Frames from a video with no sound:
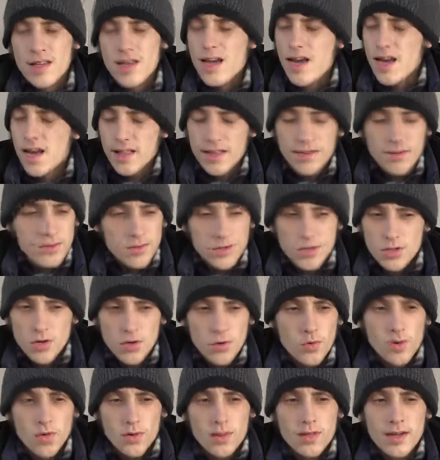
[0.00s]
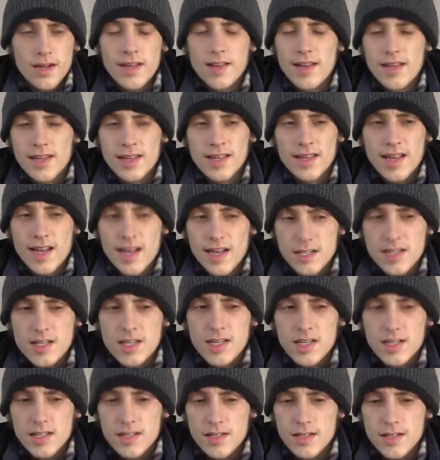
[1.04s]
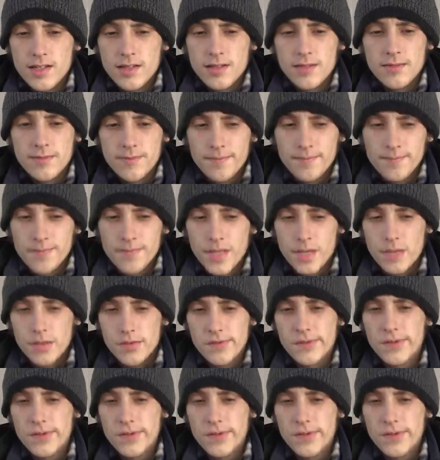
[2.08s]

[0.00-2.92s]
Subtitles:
Yeah, that was so worth it. I liked the gas can scene. That was